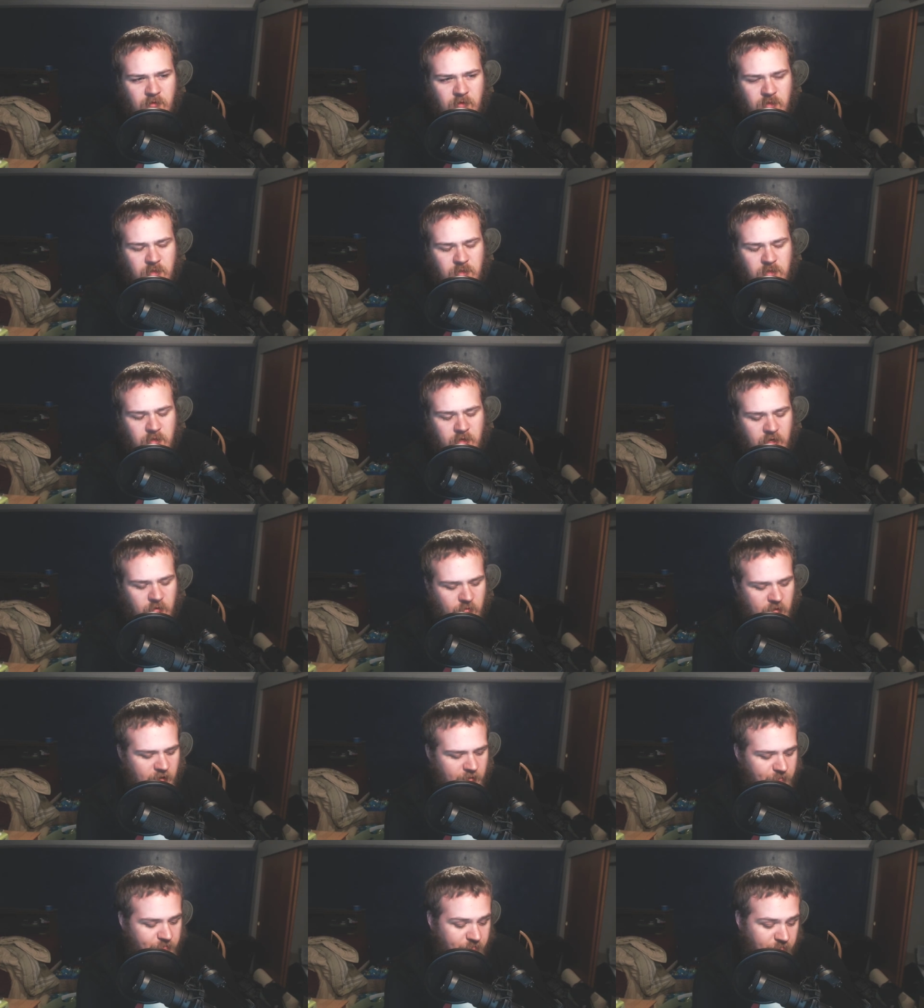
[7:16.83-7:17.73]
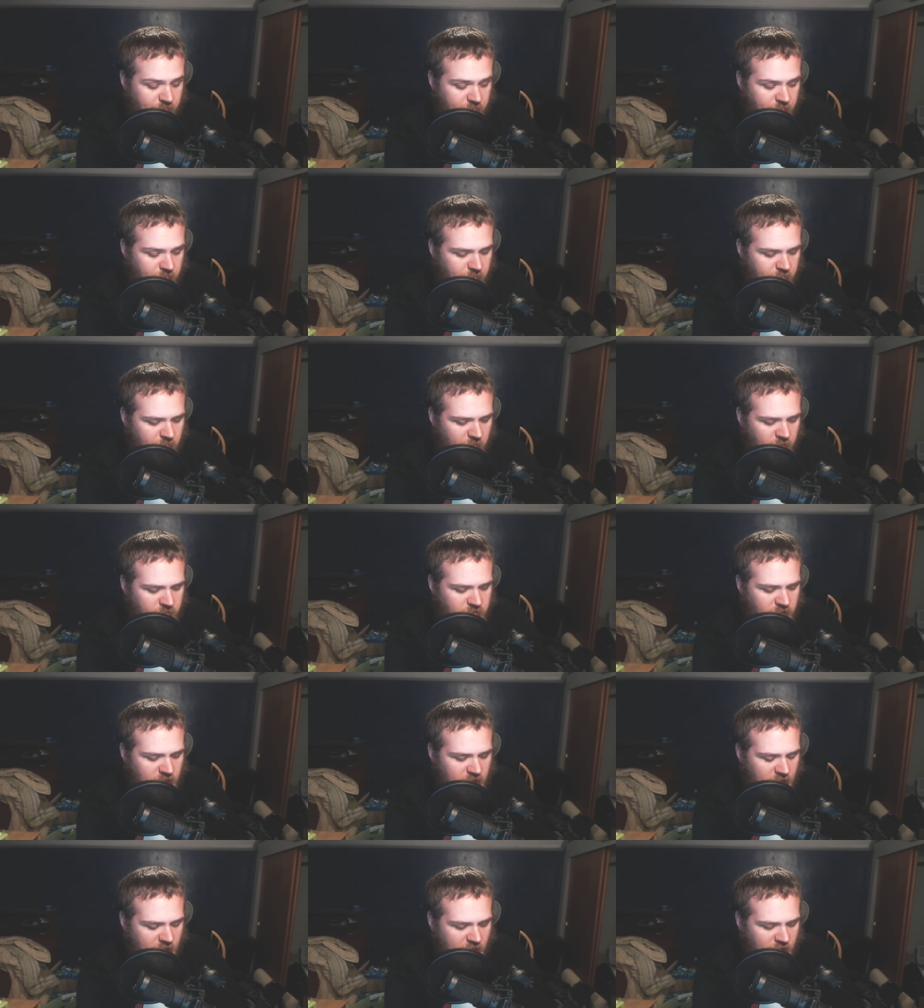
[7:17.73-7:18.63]
So anyway,
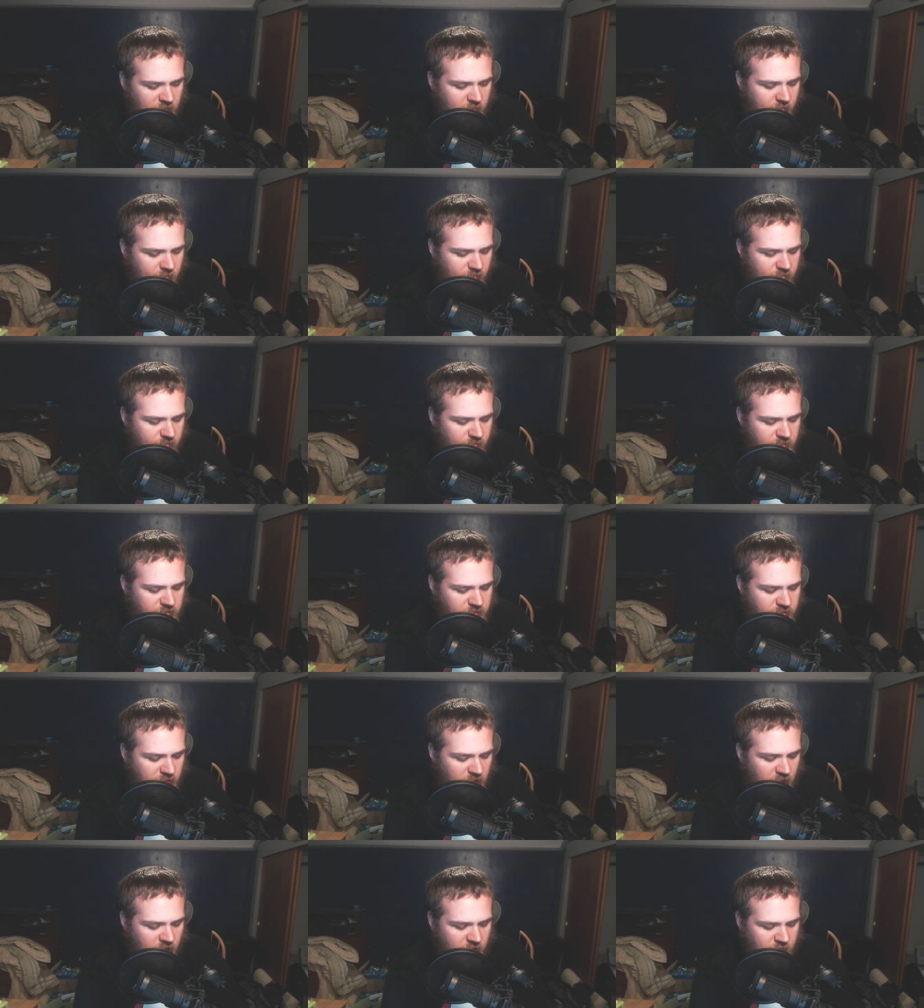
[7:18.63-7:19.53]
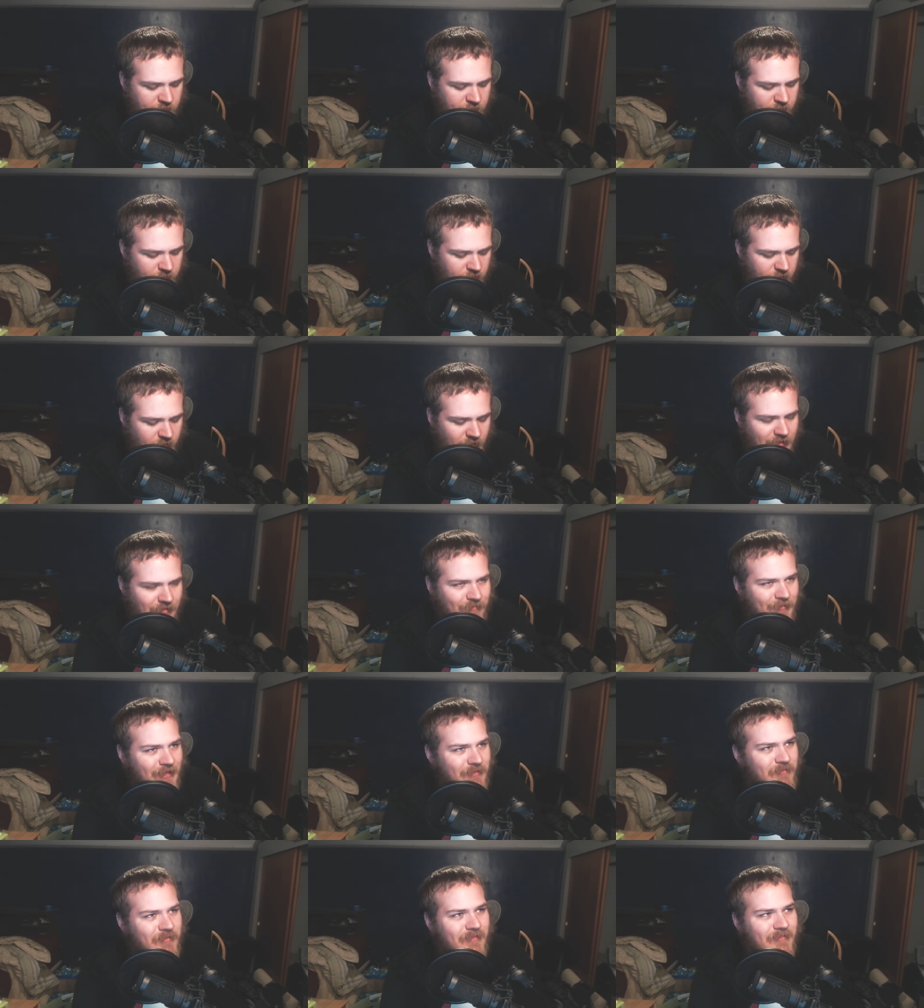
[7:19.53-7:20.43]
mostly Caleb for the start. I'm
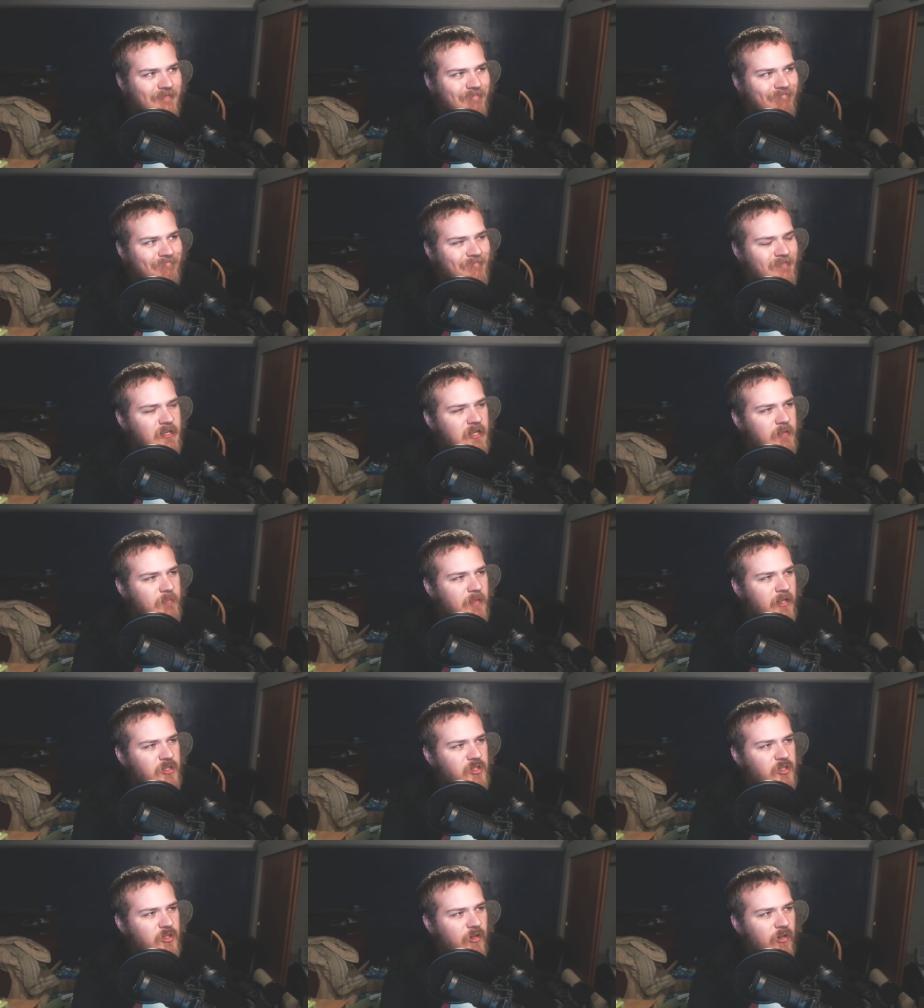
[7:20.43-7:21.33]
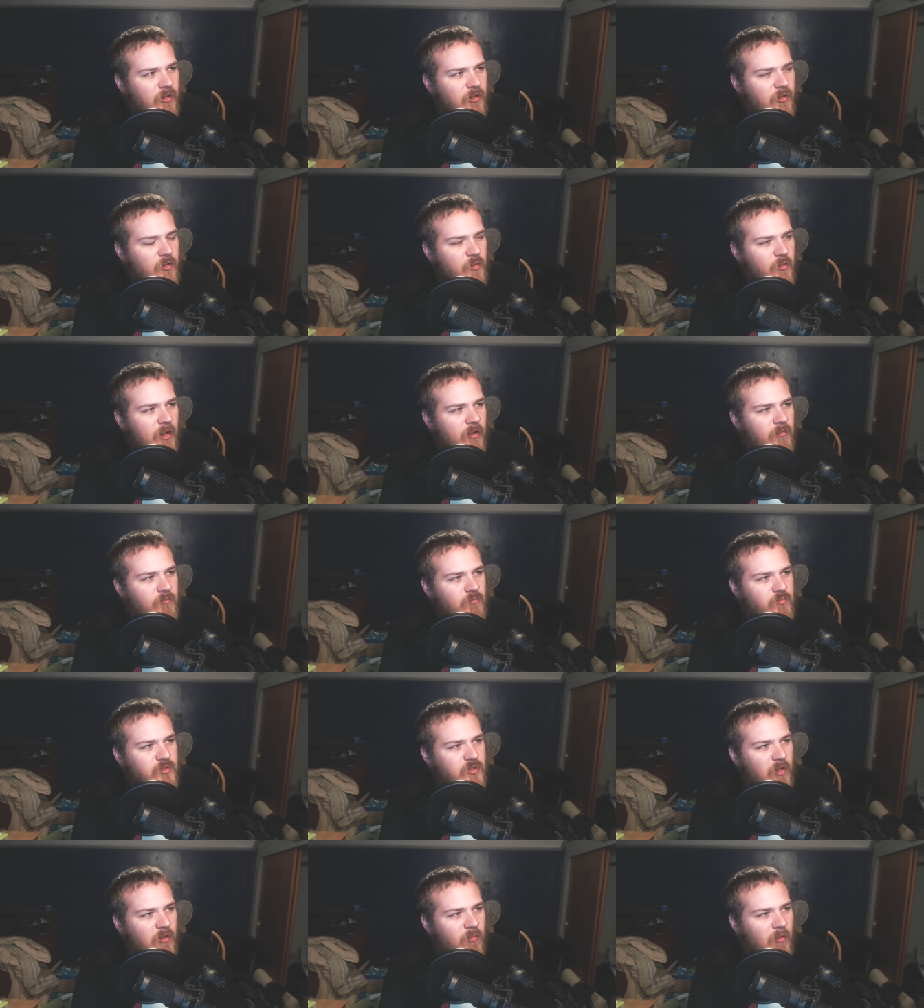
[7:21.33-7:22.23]
not not sure who I
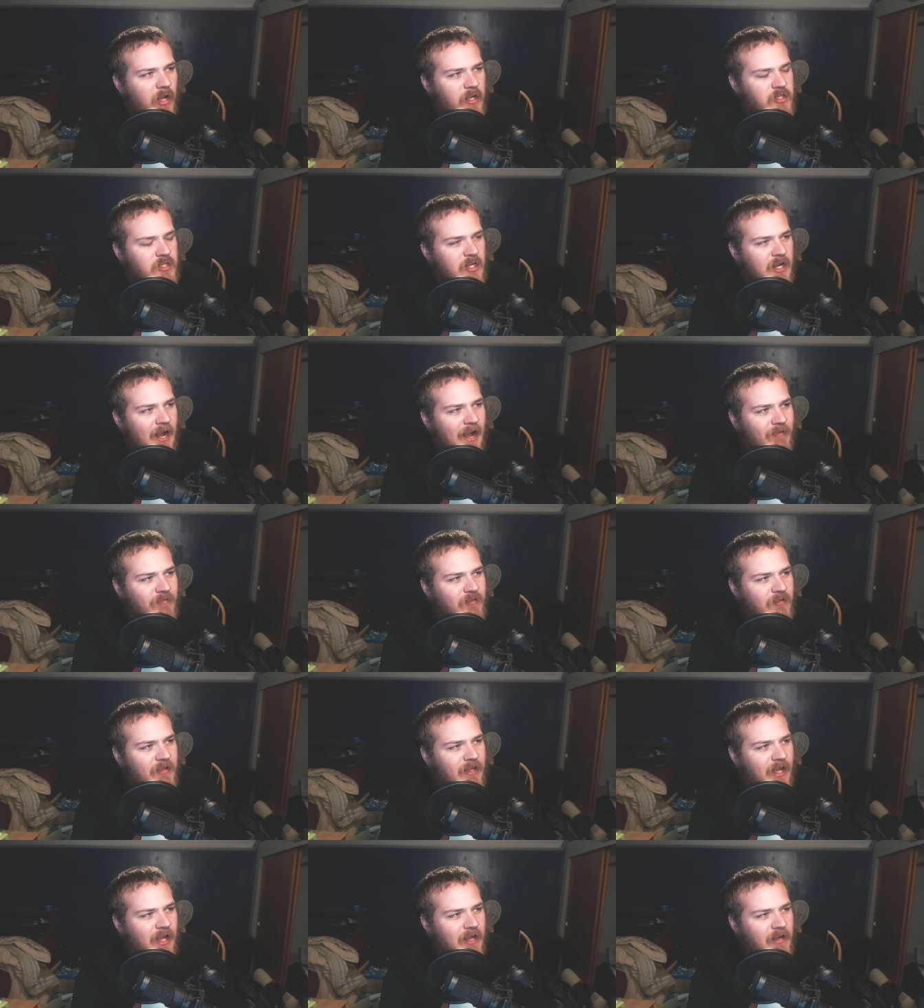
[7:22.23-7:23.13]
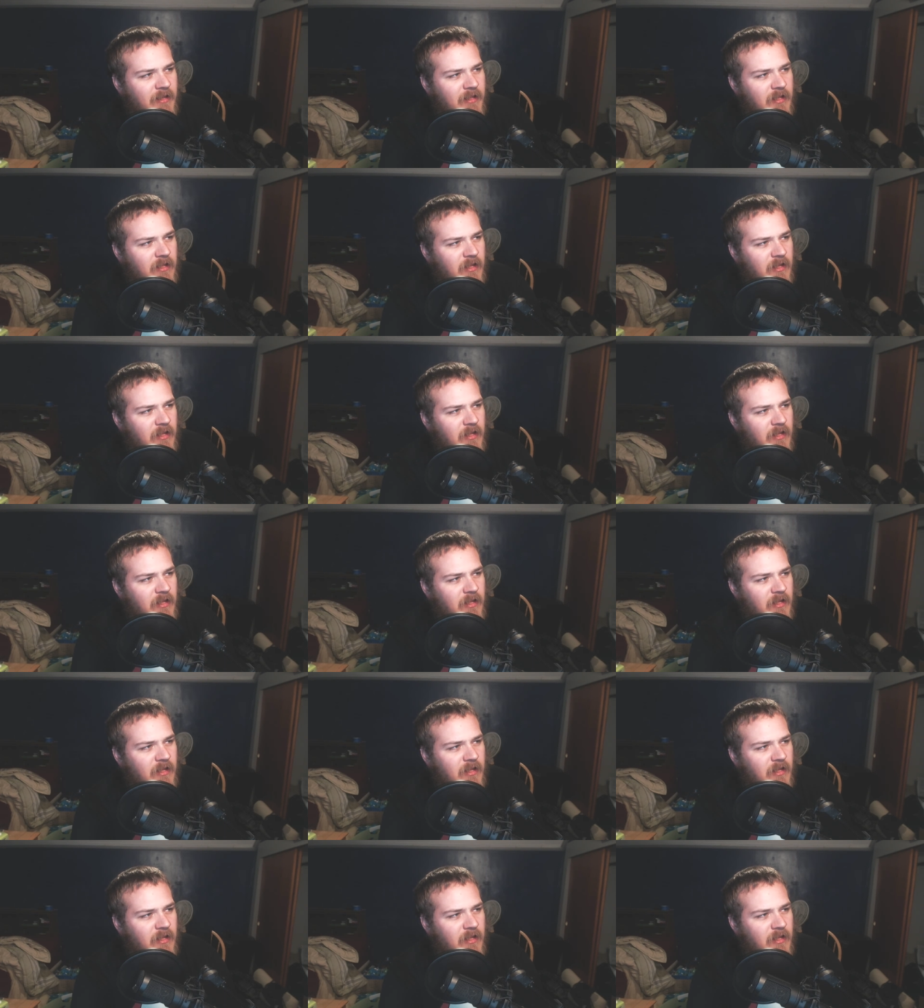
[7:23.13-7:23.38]
started watching after that.